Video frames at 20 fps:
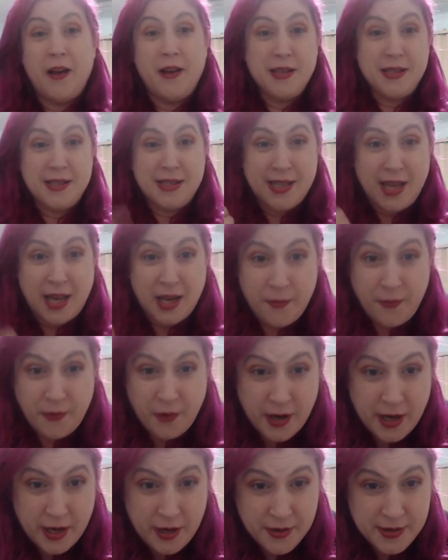Sign up
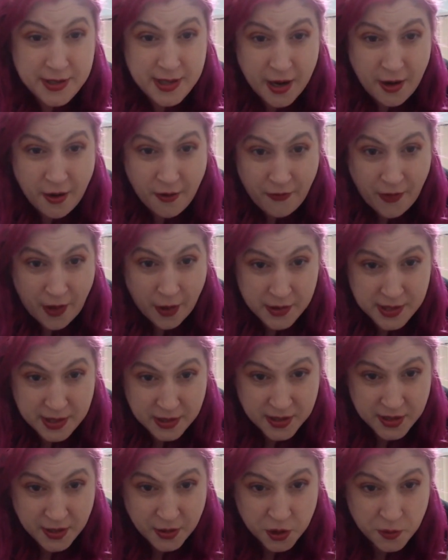for e-newsletter, follow us
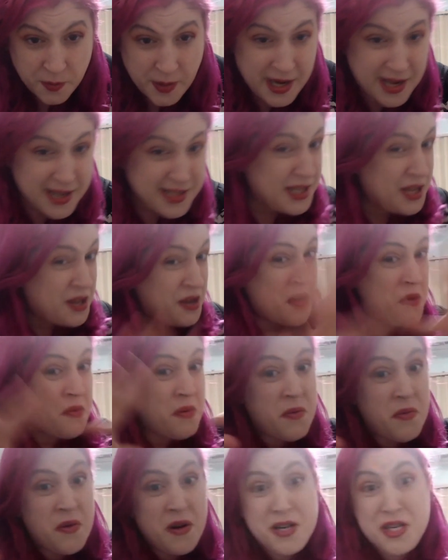on social media so you know
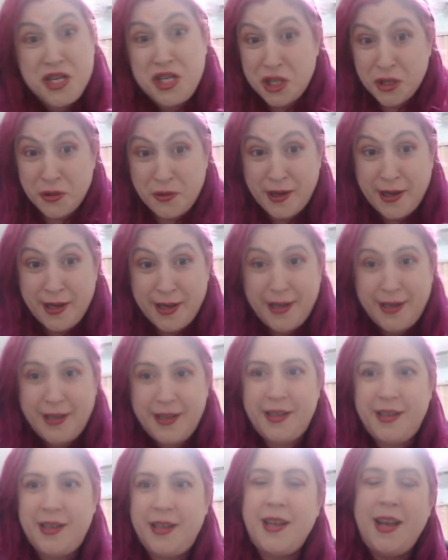what we're
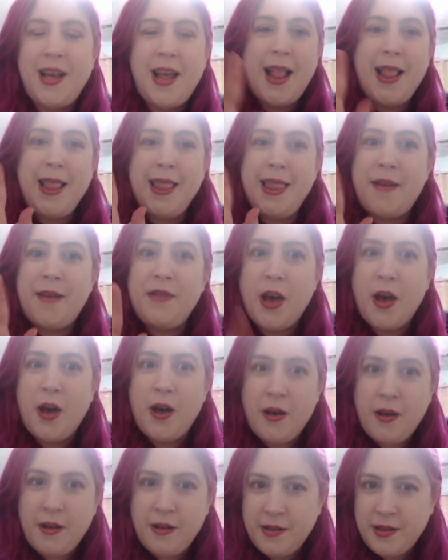doing. Love
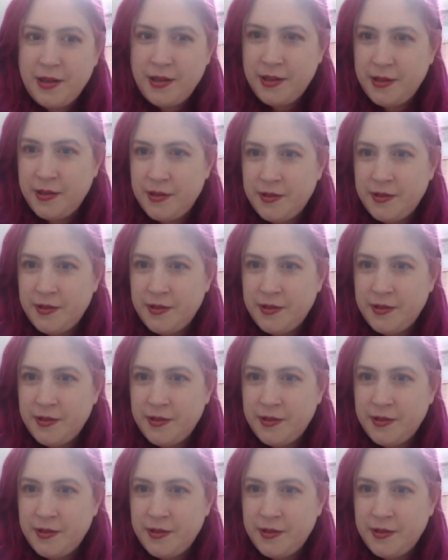y'all.